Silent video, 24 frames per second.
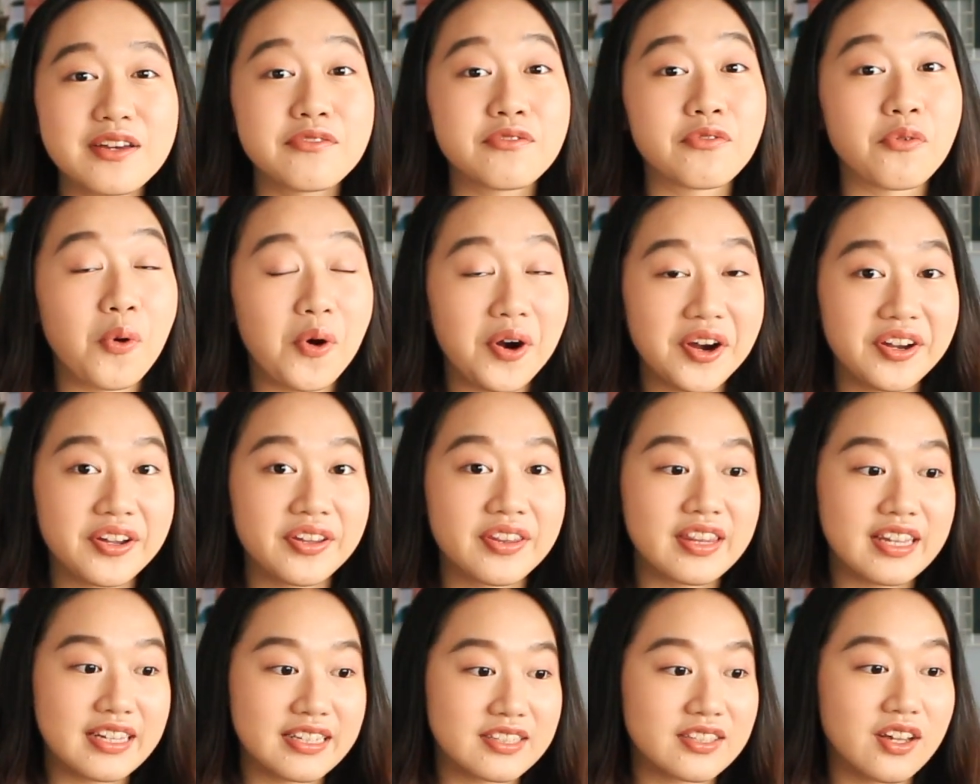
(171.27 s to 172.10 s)
wore
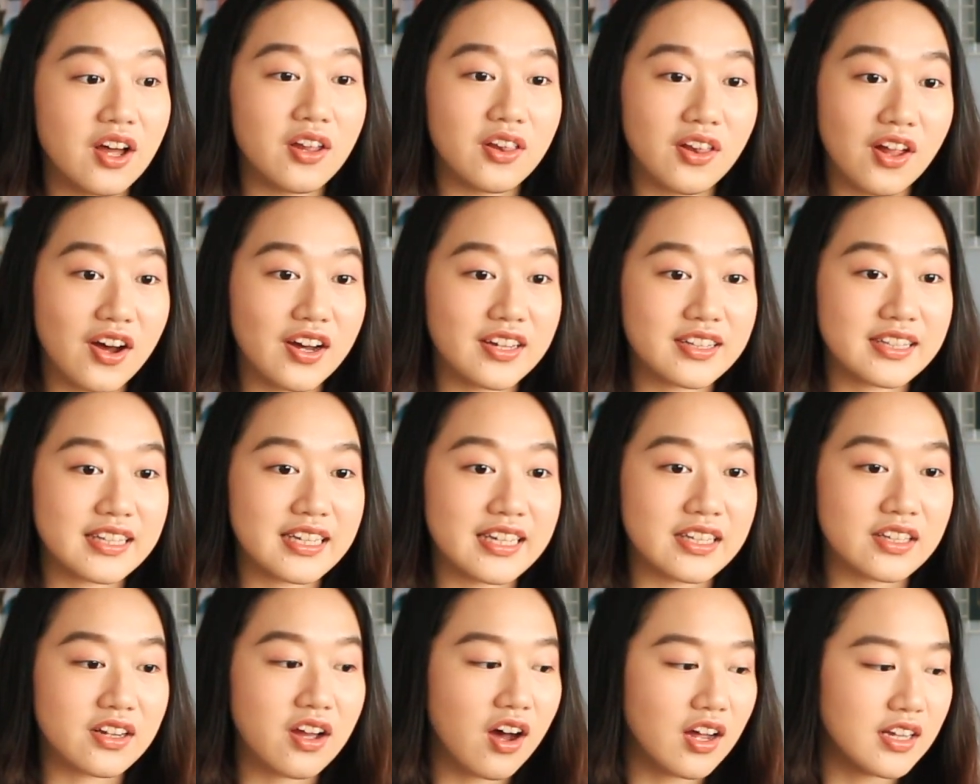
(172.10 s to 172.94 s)
this a lot
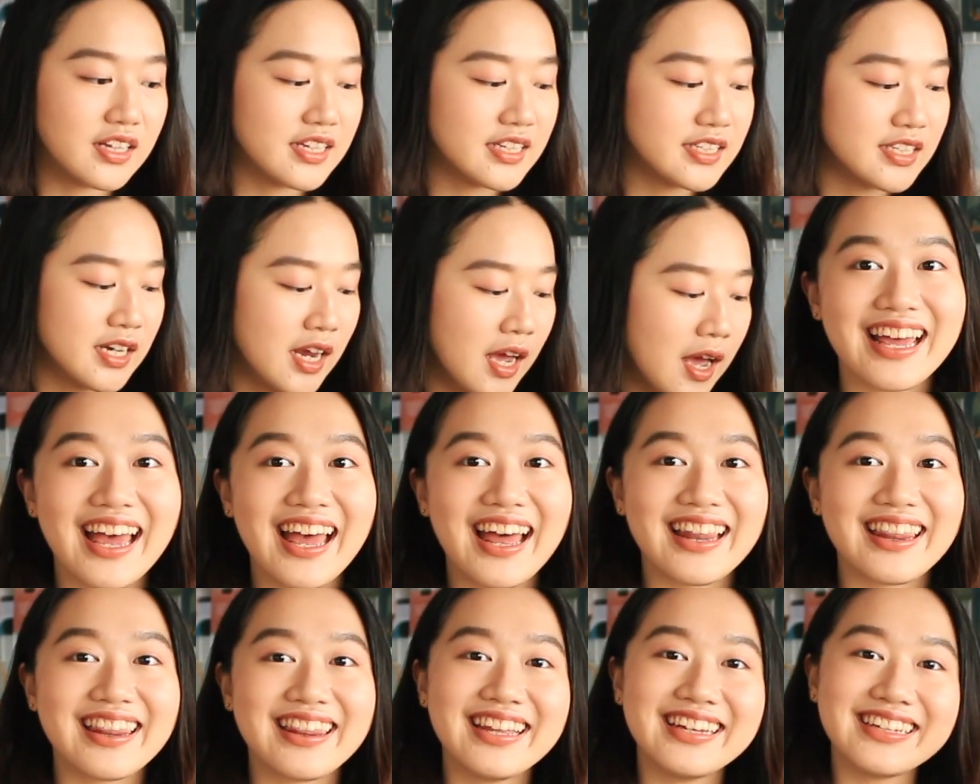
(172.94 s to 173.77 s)
in college,
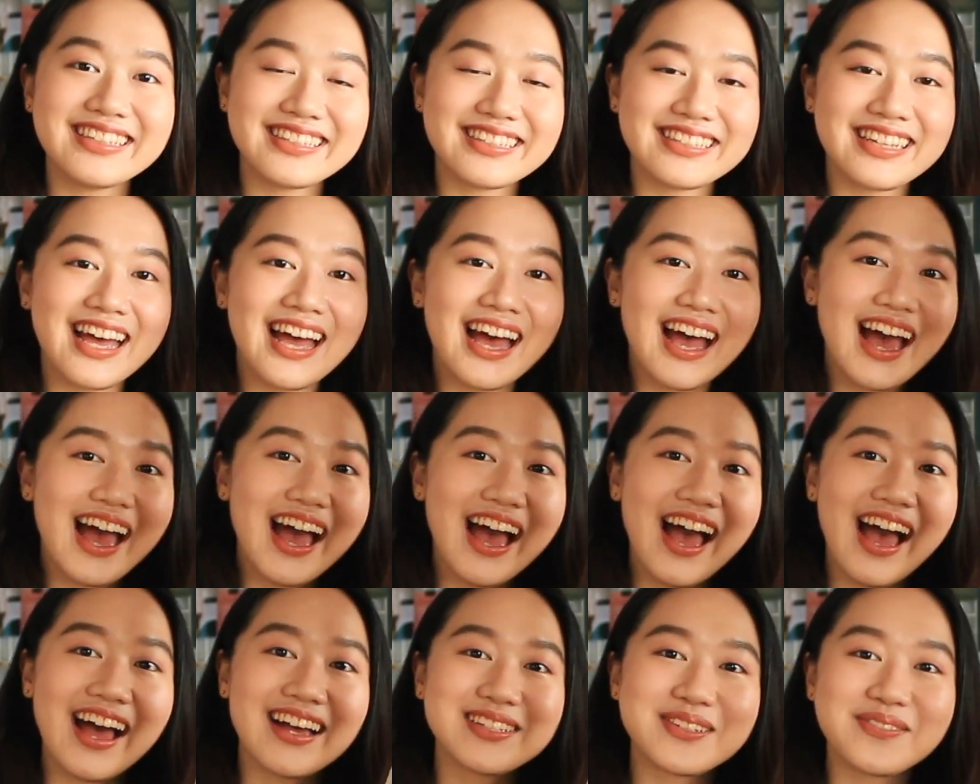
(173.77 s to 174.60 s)
and this
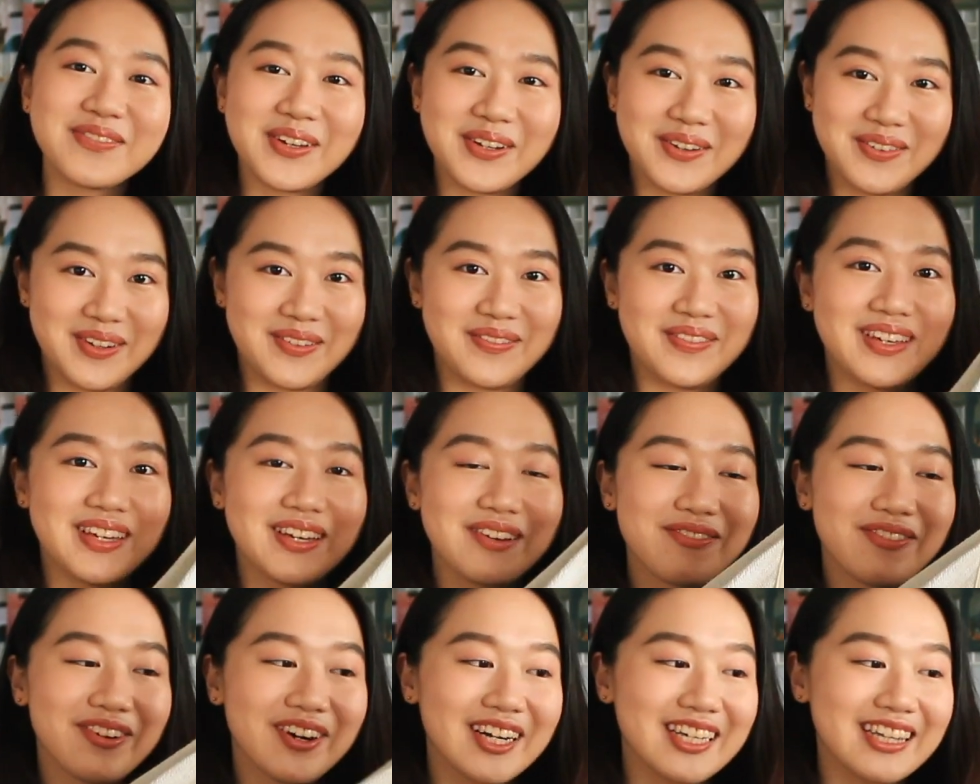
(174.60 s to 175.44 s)
has been with me
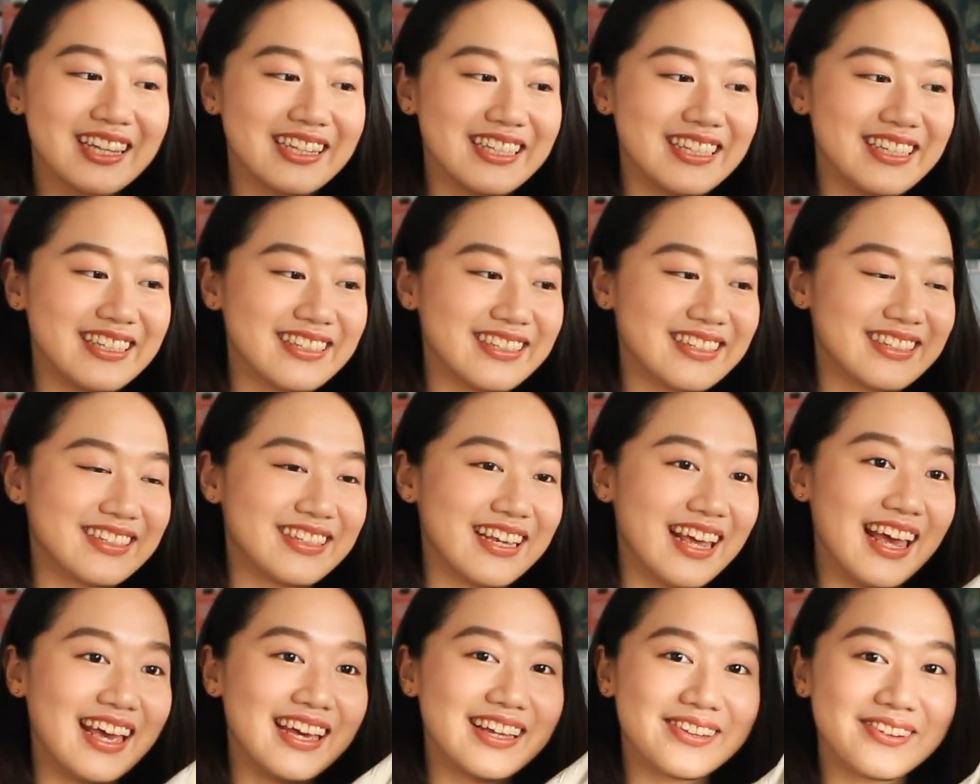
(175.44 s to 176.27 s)
for at least
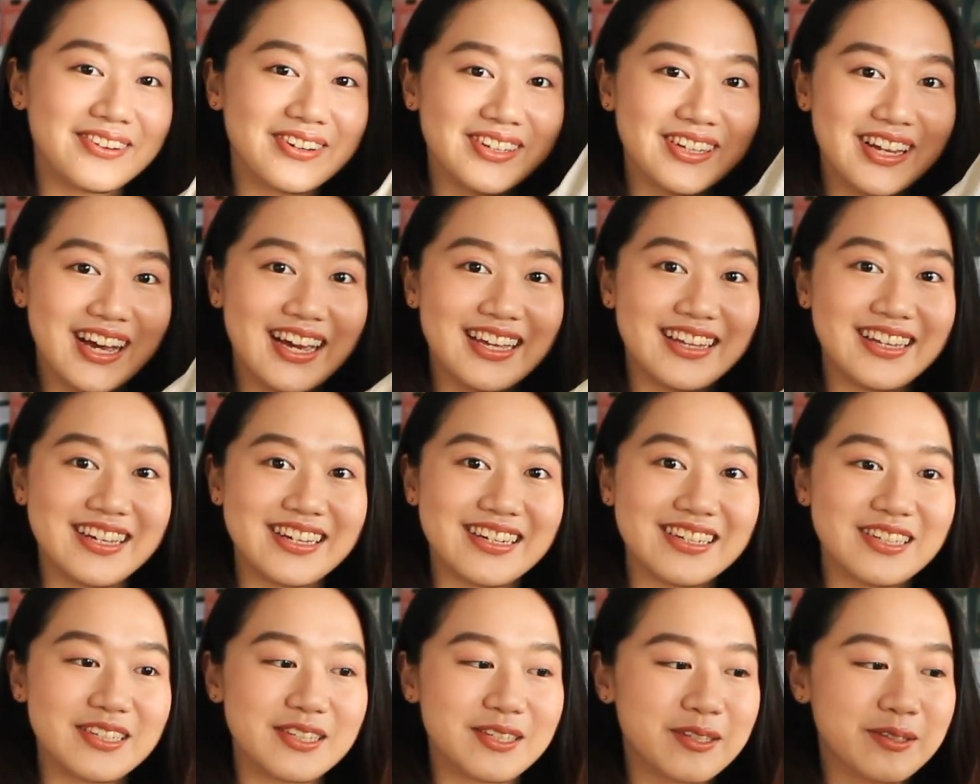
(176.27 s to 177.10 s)
8 or 9
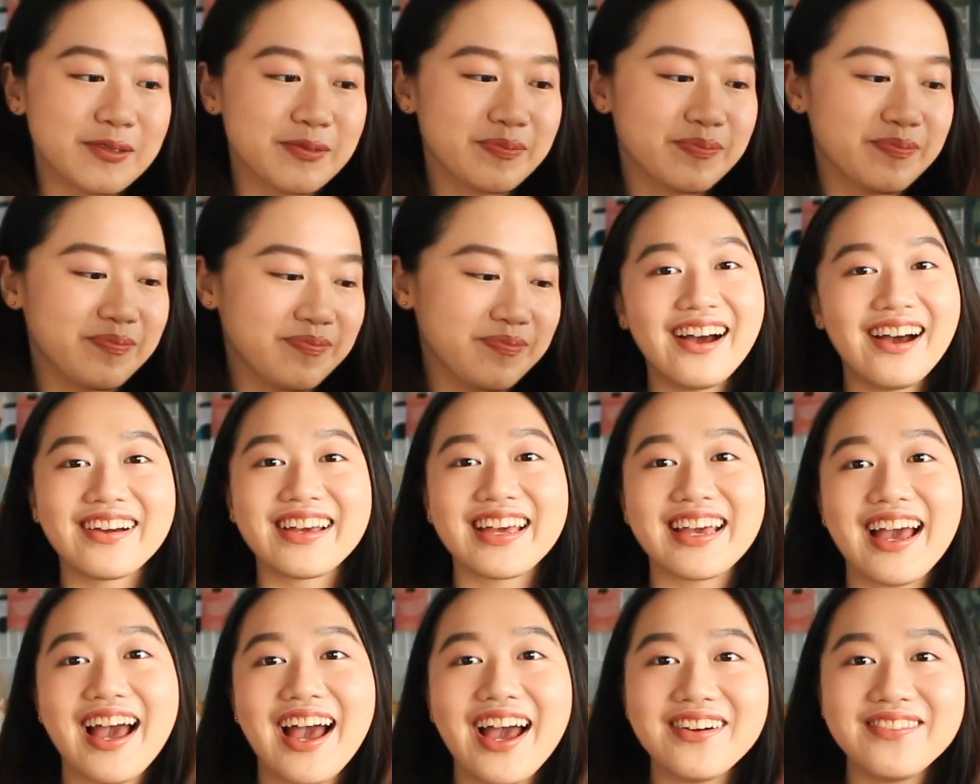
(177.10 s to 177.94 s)
years.
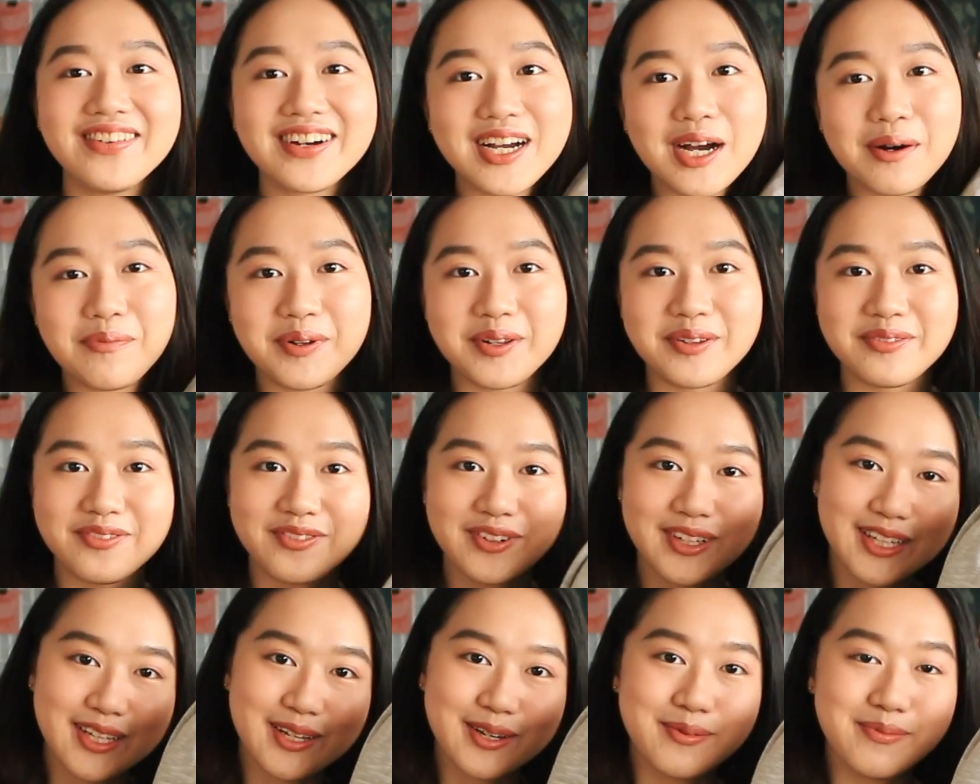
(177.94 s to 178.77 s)
Okay, I have a couple of
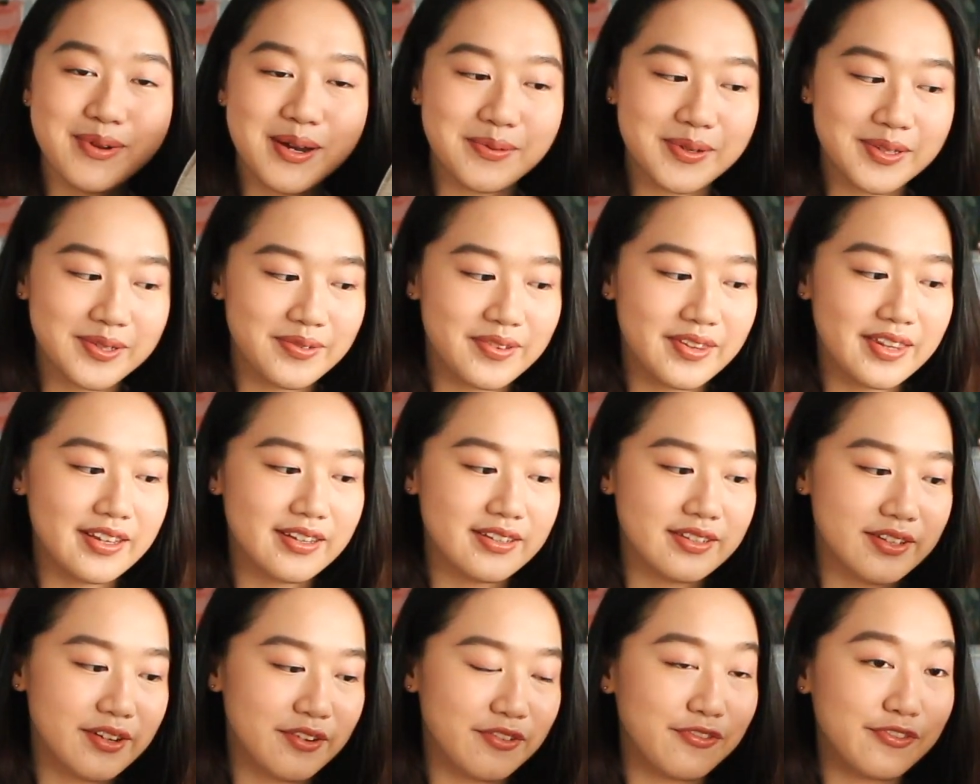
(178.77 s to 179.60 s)
really good memories with
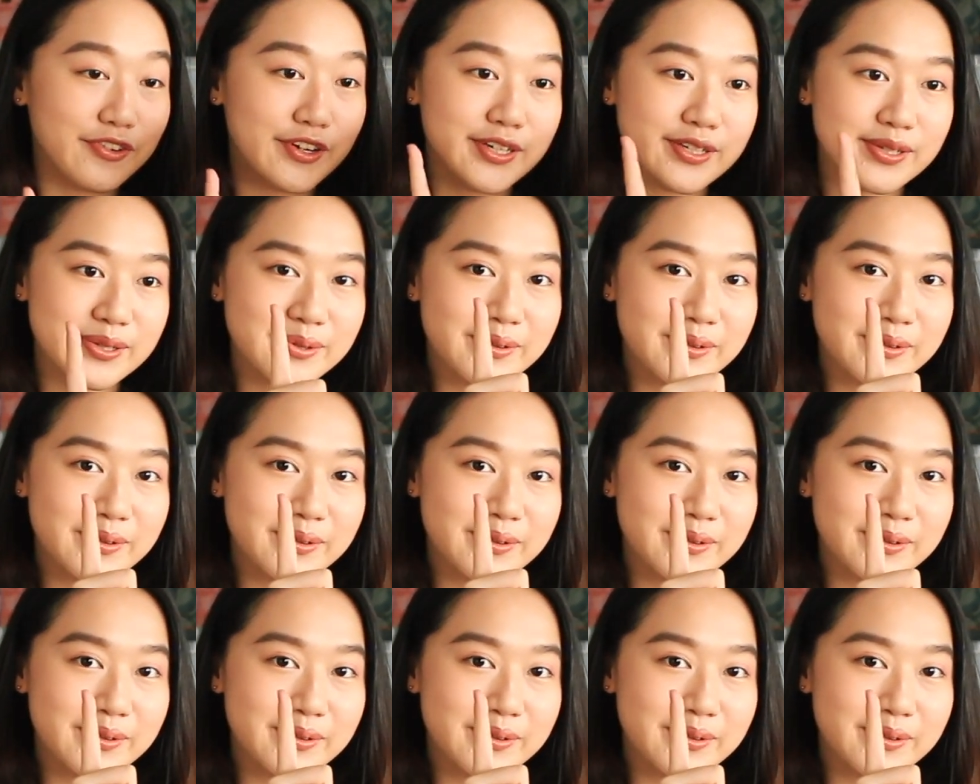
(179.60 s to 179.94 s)
this. The first